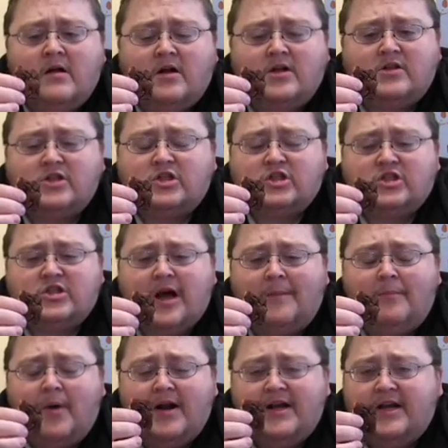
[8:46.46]
Like
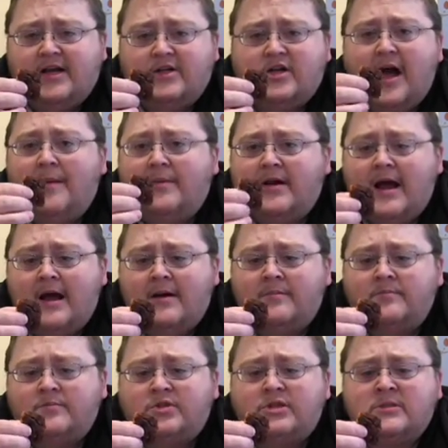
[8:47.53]
I'm biting into
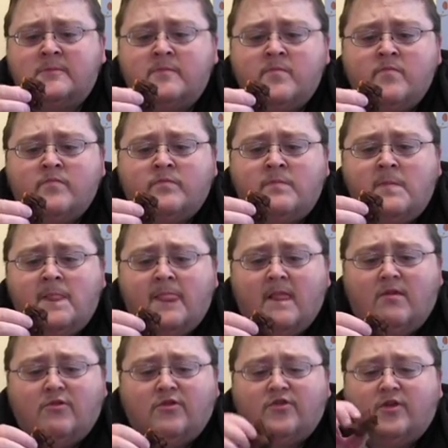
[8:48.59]
M&Ms.
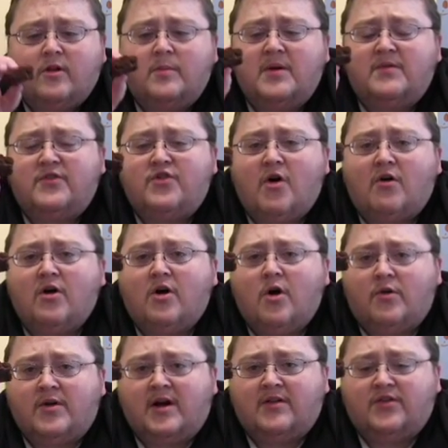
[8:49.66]
There's a little bit of chocolate
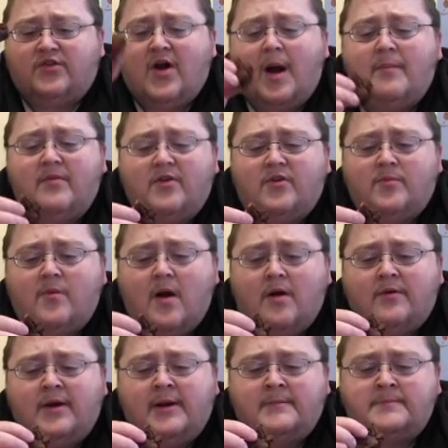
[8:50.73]
coating on the top of this
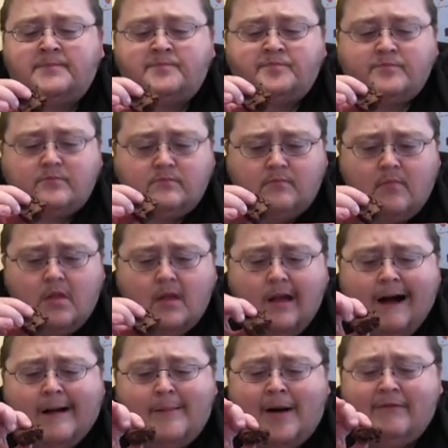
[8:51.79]
brownie.
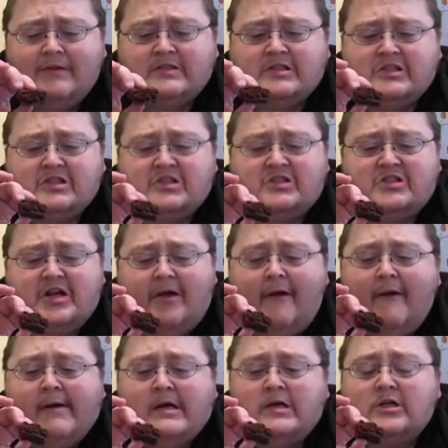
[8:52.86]
Obviously, this is
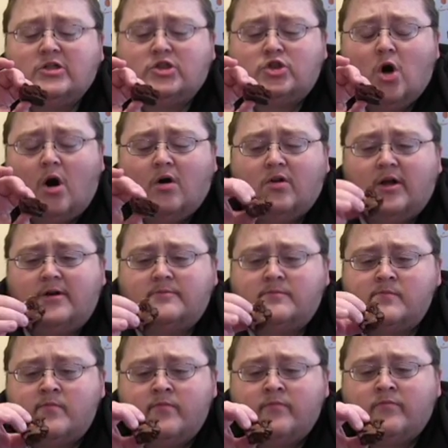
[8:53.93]
a
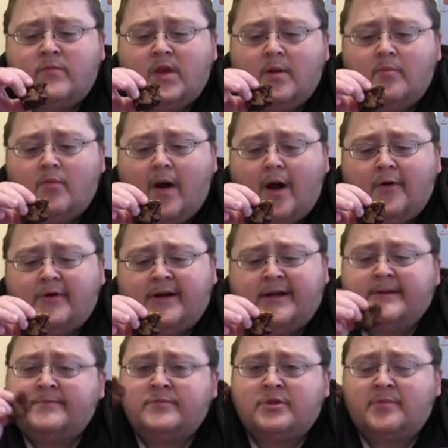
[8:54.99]
chocolate
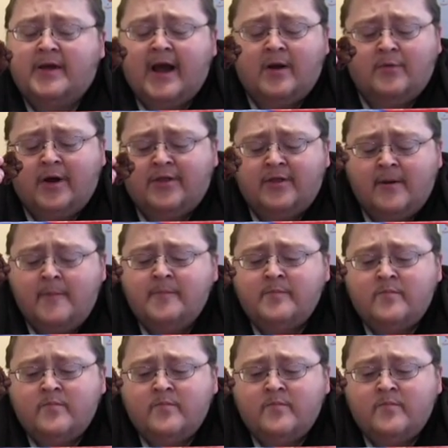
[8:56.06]
brownie to begin with.